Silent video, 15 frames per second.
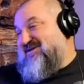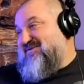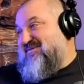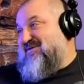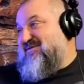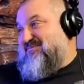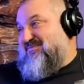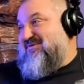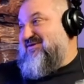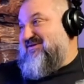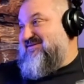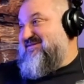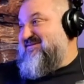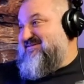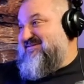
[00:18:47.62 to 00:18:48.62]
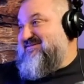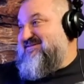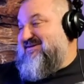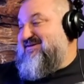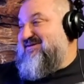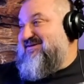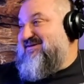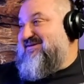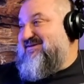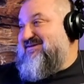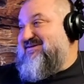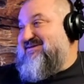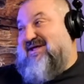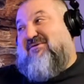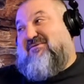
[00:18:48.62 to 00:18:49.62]
away with putting with decent tires,
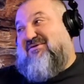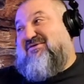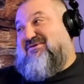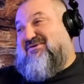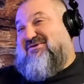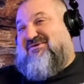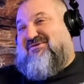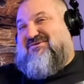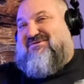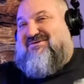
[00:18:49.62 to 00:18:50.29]
that kind of cool.